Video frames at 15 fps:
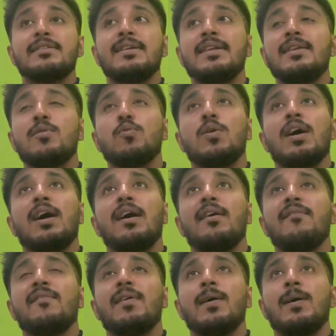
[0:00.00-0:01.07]
Then you
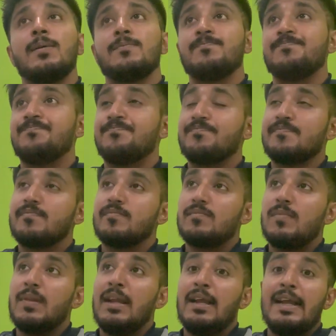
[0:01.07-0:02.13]
have uh,
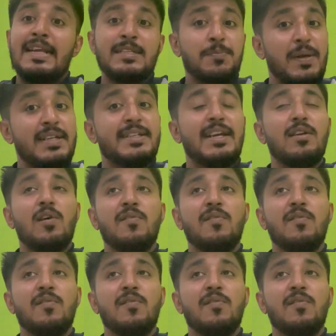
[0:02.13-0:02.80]
SPJ